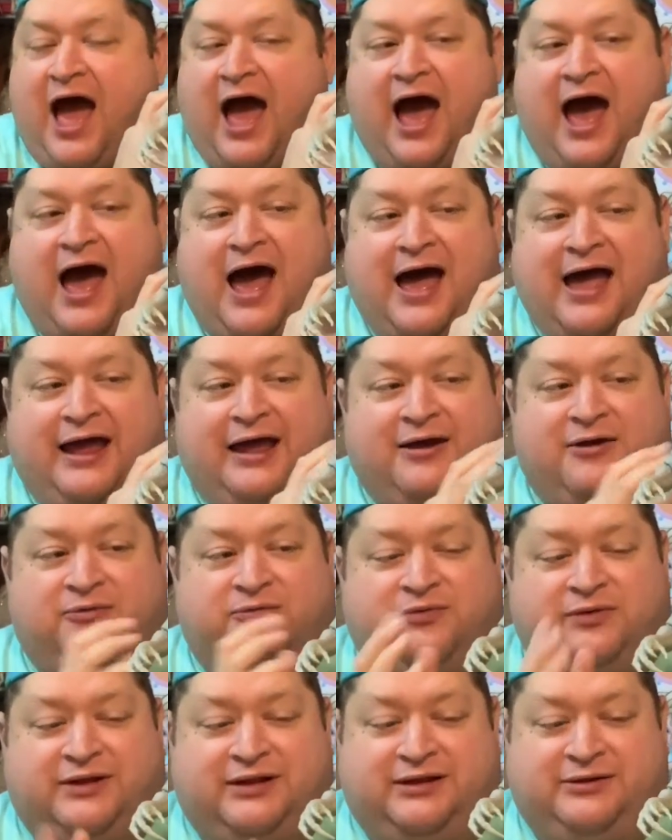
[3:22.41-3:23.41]
I
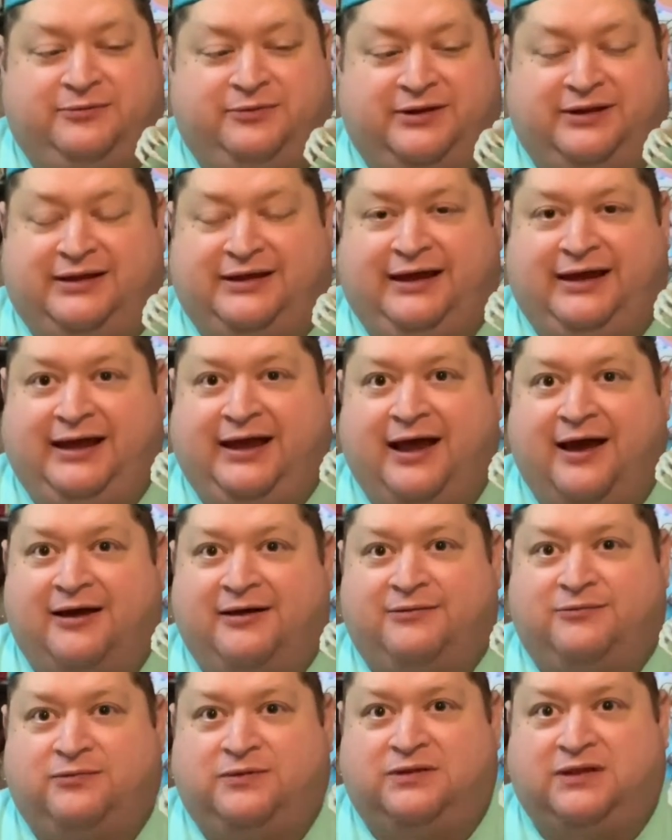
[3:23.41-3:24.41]
really, really
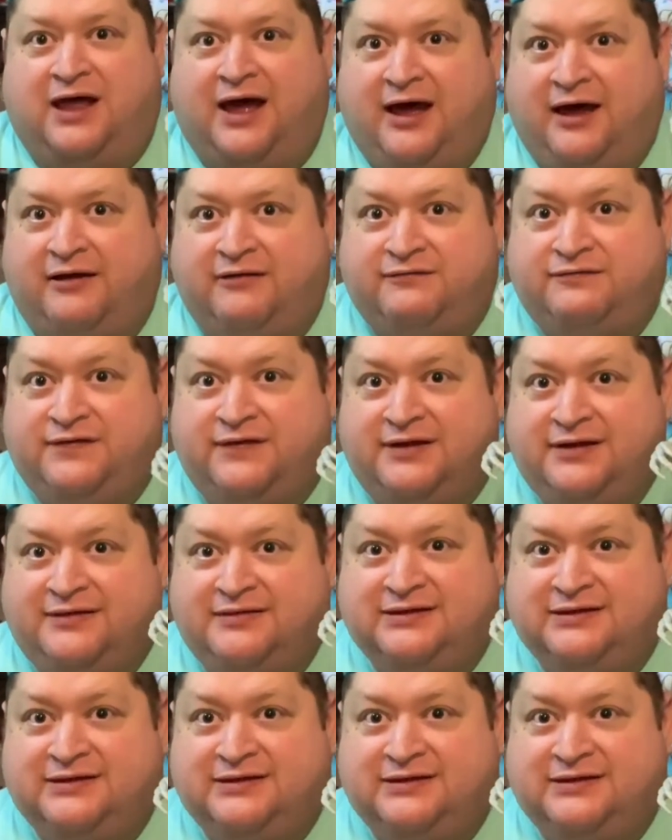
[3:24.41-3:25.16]
love